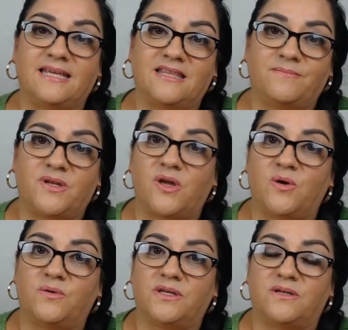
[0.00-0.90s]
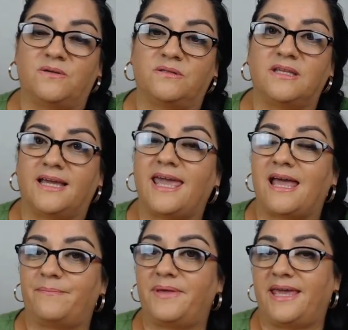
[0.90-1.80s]
them know, that
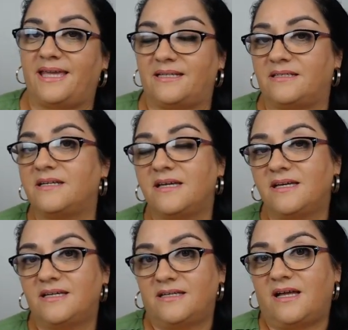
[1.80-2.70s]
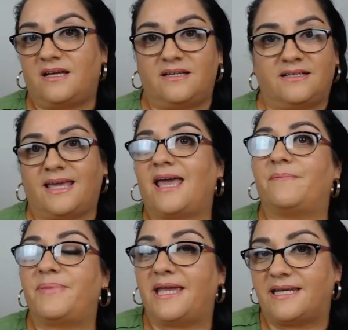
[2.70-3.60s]
campaign
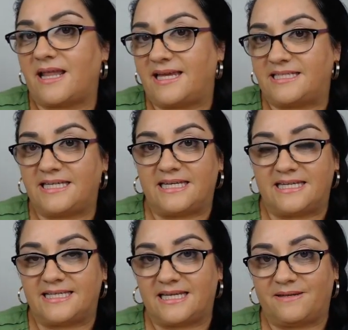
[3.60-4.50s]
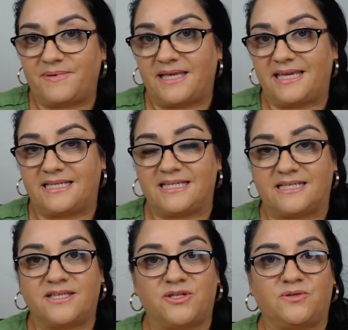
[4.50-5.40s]
19 is going to be ending
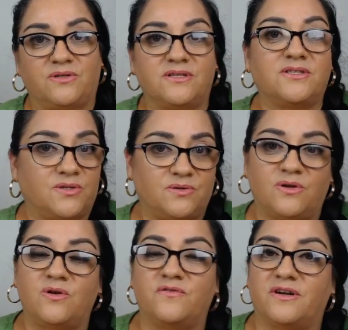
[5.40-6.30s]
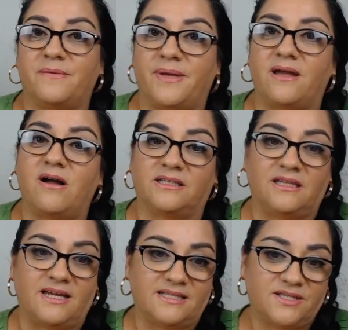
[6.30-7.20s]
soon over at my
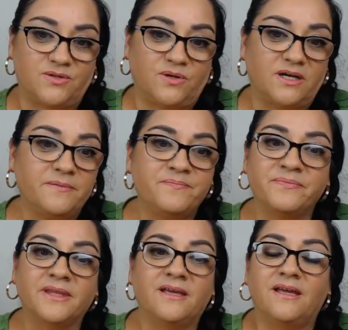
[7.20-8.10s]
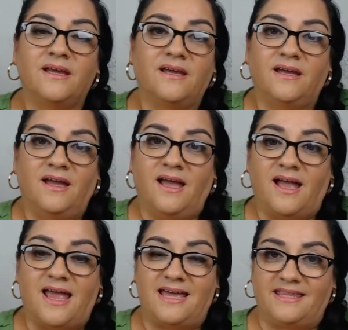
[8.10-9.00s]
online store.
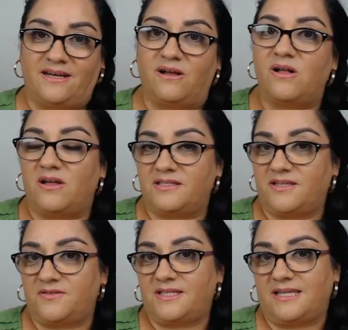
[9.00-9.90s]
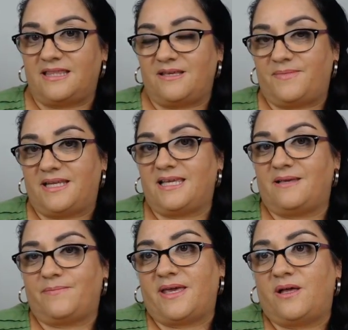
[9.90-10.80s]
And then I'll also send them an
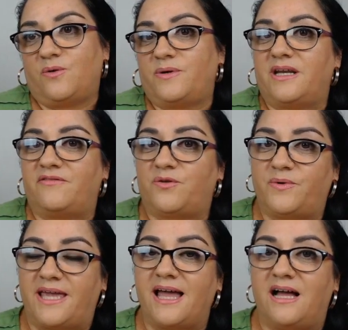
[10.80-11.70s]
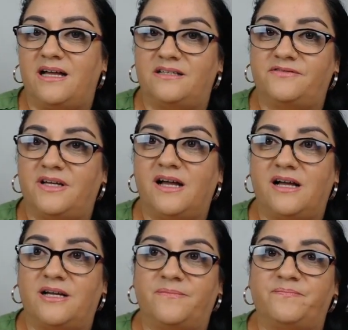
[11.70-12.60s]
email whenever we have
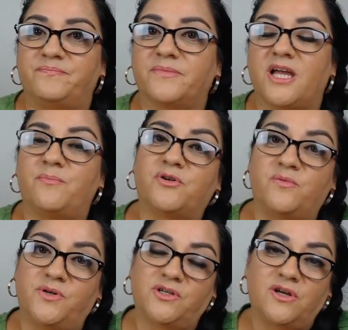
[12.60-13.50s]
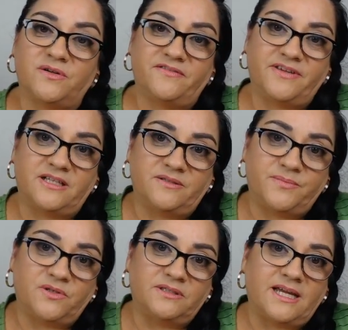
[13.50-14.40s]
a promo code
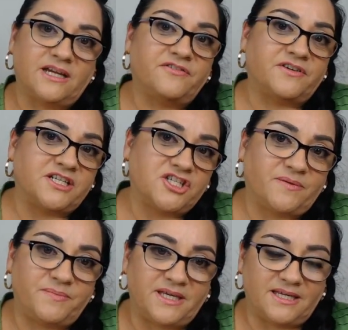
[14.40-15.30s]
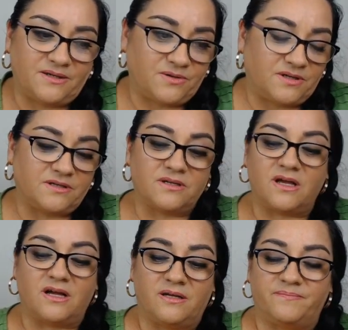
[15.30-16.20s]
available, like free shipping
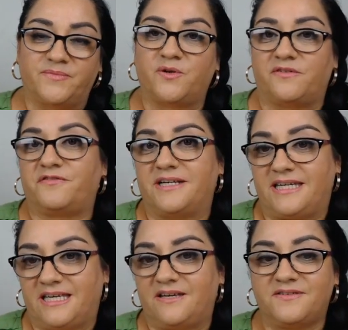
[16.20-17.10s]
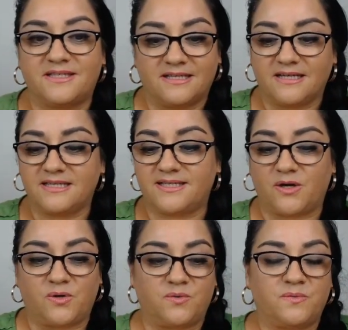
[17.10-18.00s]
or free gifts.
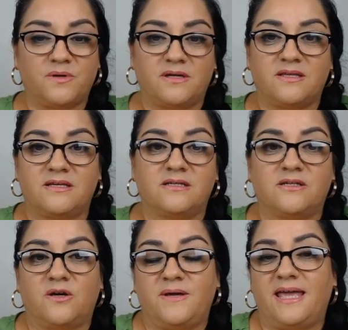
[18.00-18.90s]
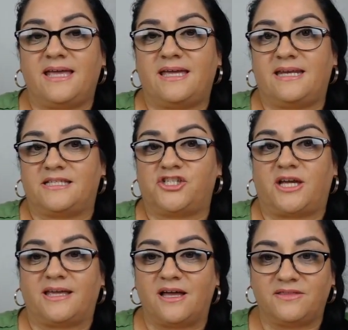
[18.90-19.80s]
So go ahead and
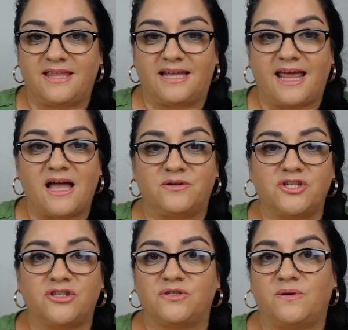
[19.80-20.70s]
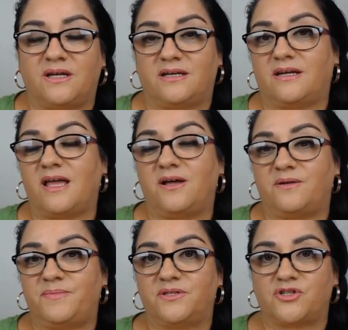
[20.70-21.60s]
check out that how-to on how to
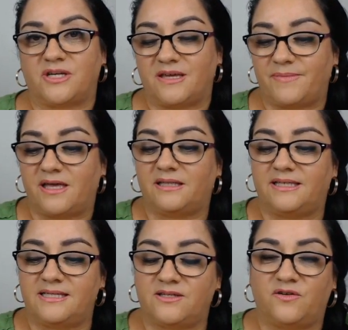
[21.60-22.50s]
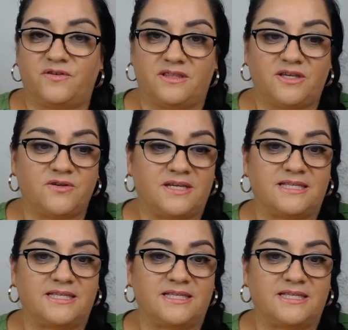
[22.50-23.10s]
build your email list over in the unit